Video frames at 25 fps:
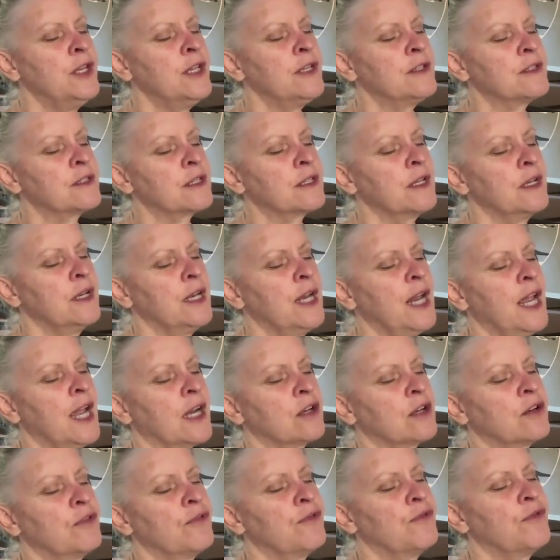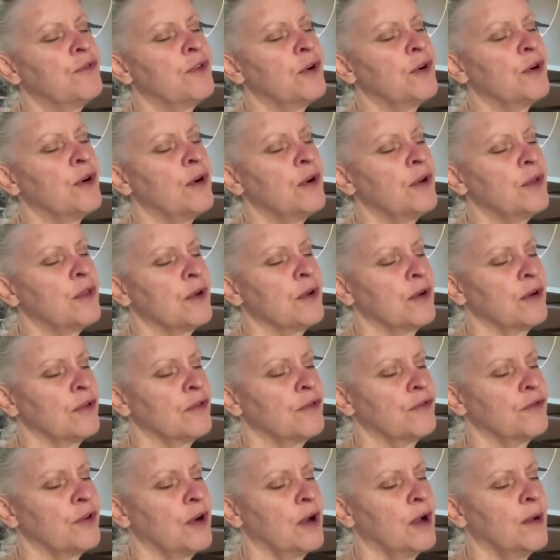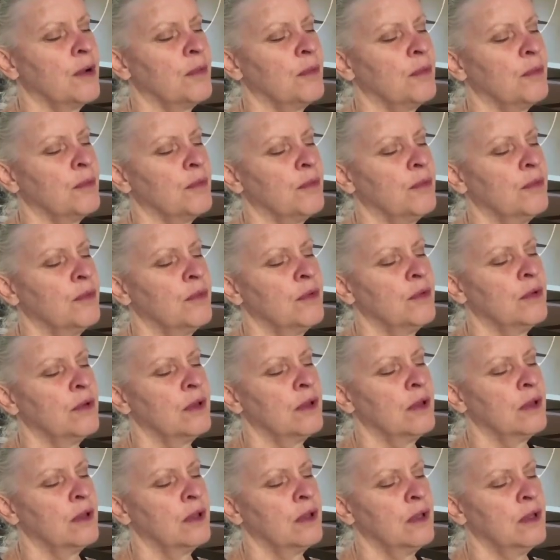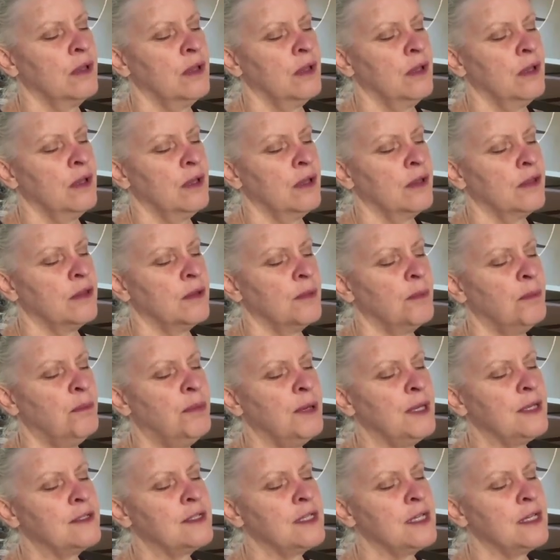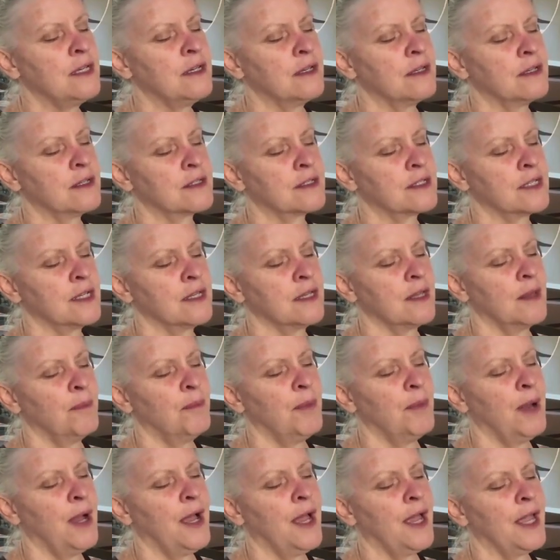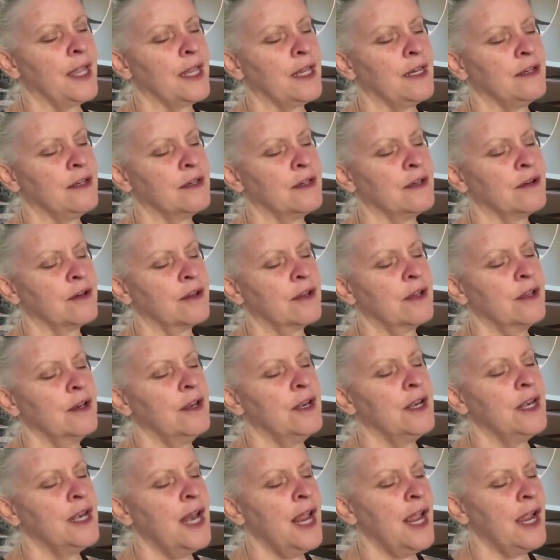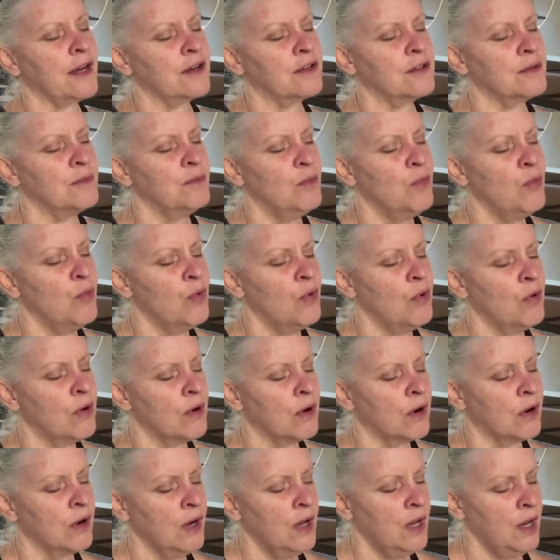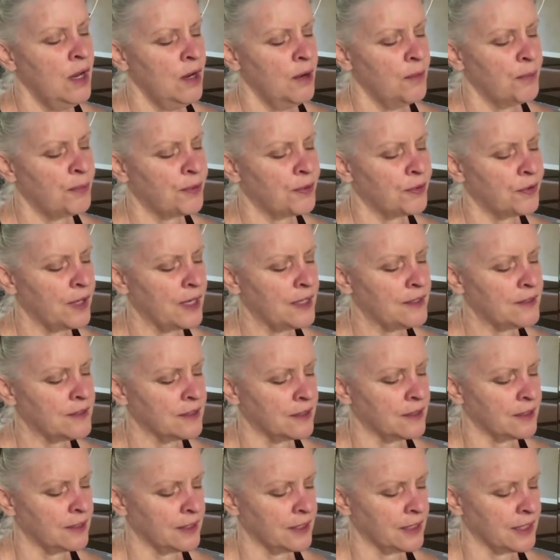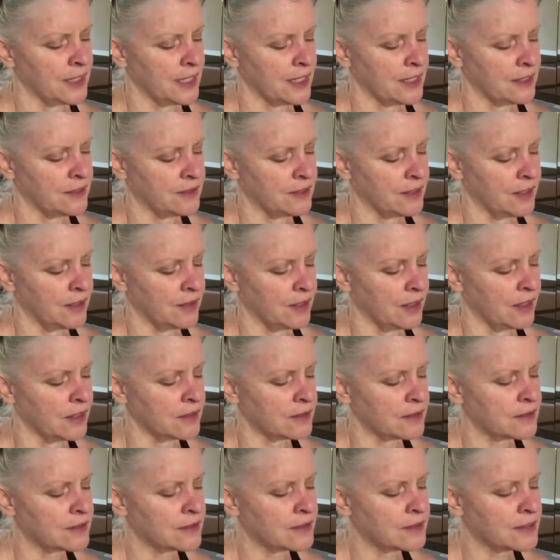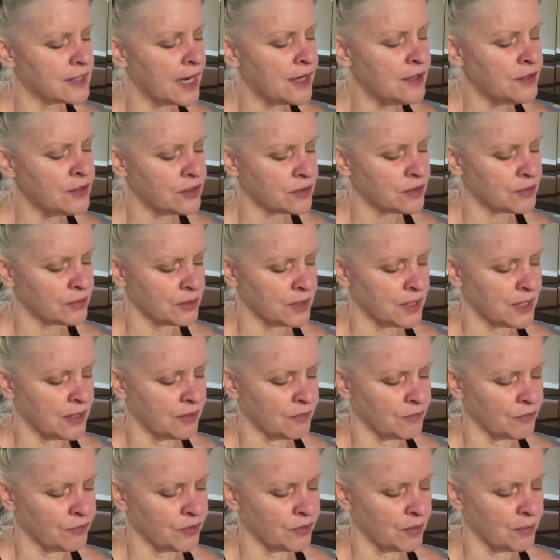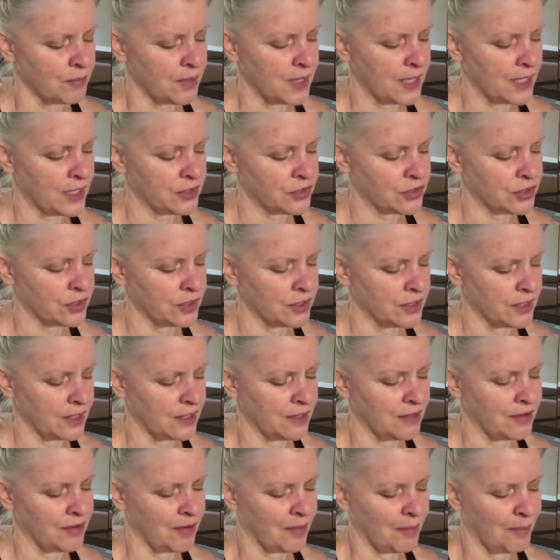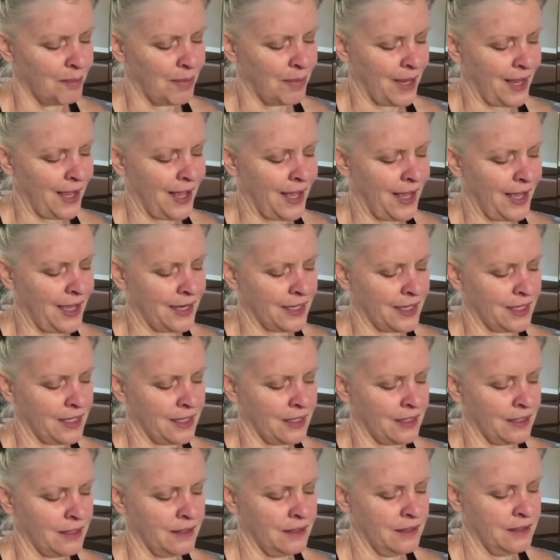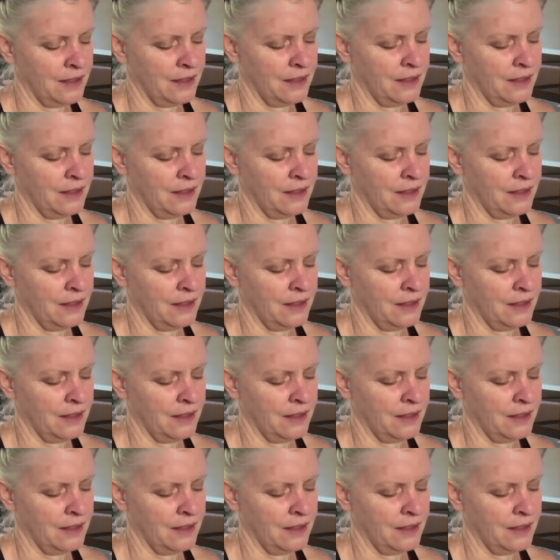disconnect further from the busyness and the mind and connect more presently to the sensory information in your body,